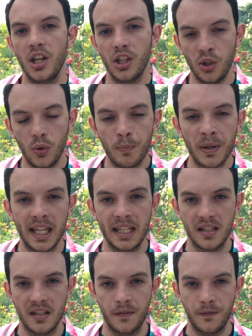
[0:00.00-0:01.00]
you
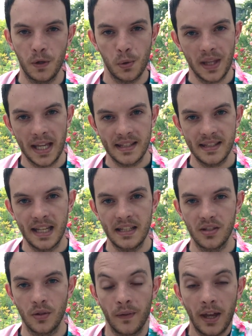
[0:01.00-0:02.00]
begin to feel that
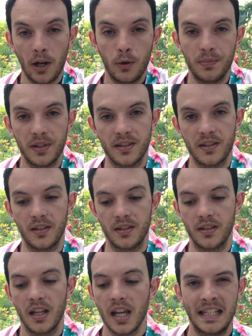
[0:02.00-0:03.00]
sense of
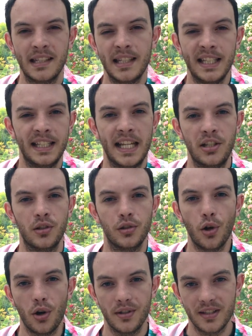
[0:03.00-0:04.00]
helplessness and teenage
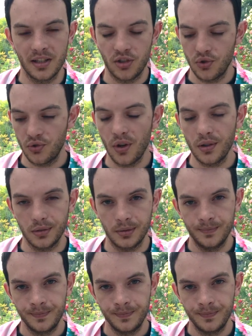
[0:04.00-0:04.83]
loss and struggle,